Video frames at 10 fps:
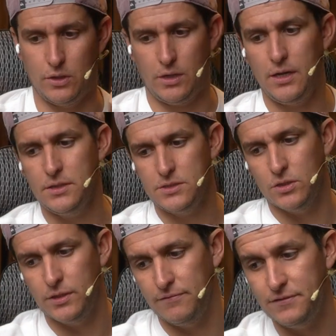Okay,
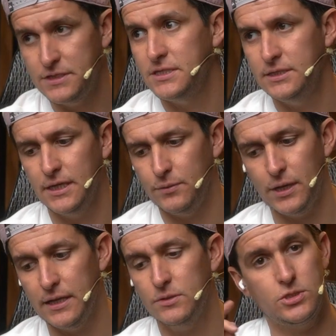so the first thing that we
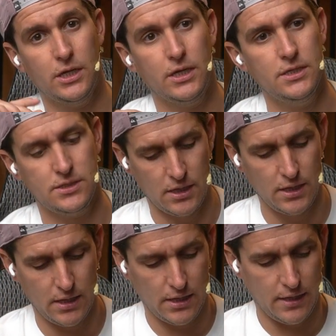had to check is
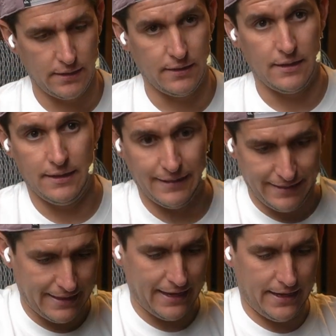
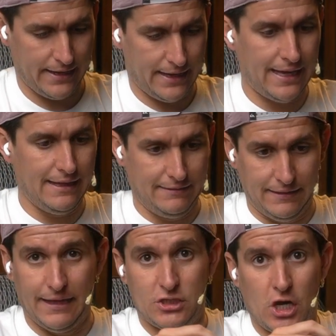the
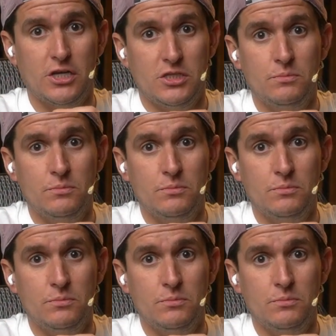charging